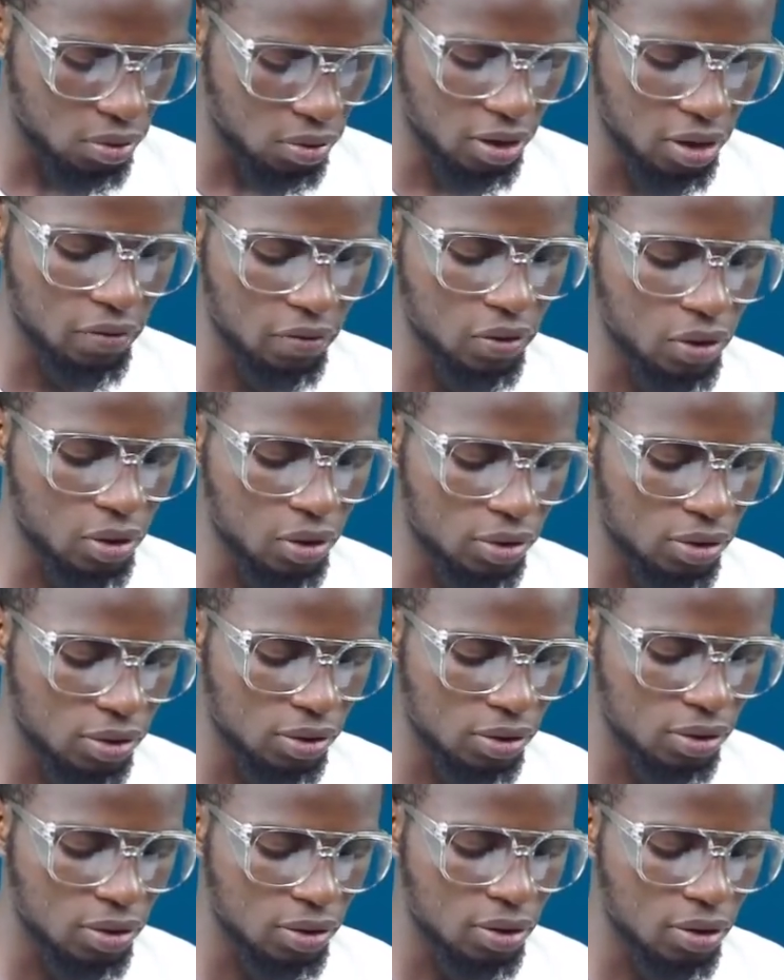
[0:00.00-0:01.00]
give us
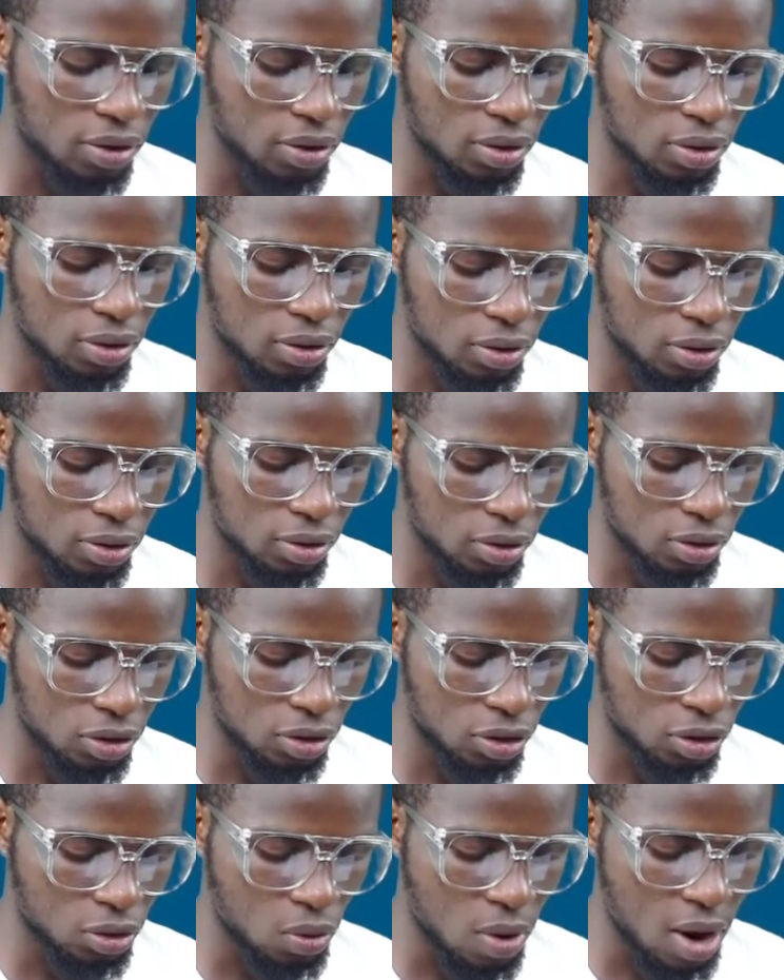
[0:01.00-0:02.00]

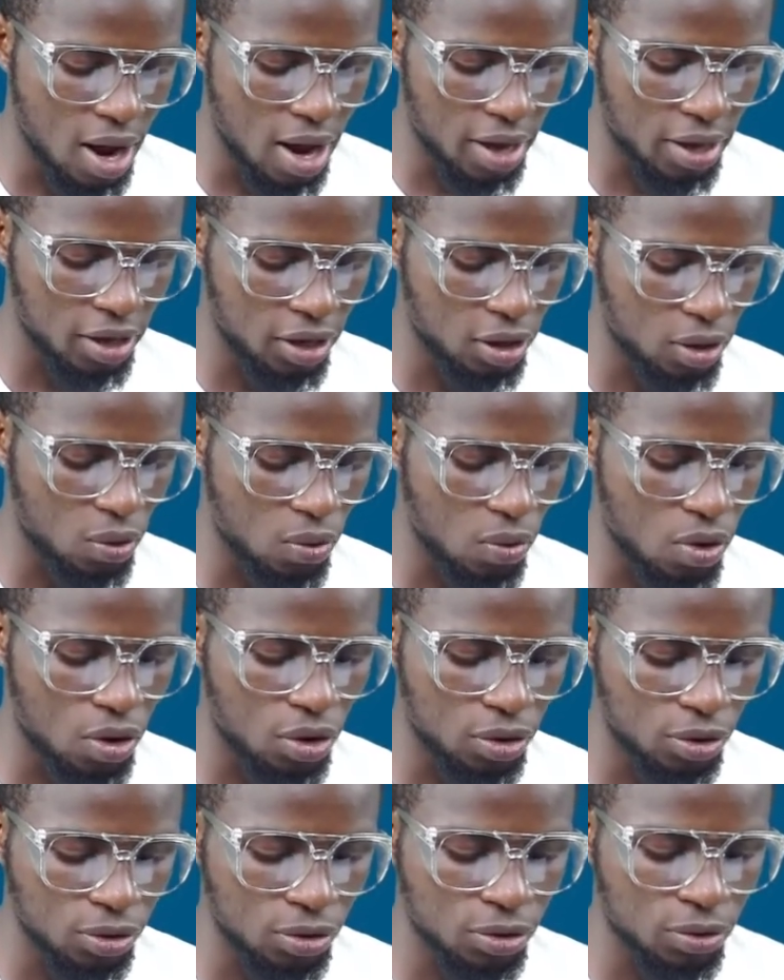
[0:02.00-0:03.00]
dy
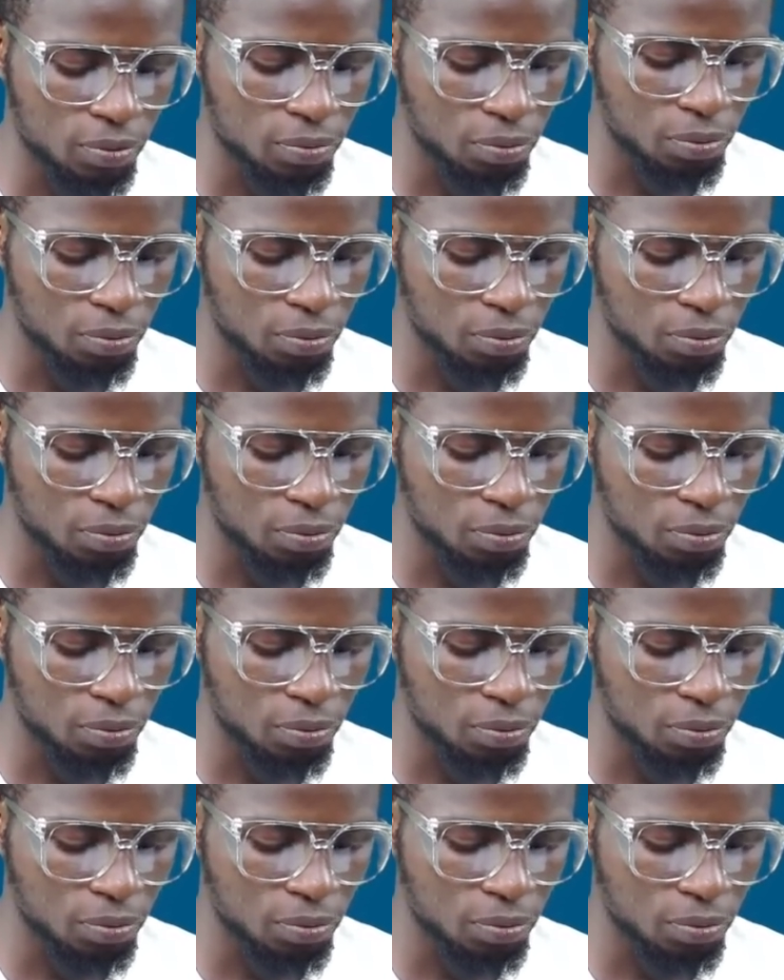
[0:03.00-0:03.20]
equals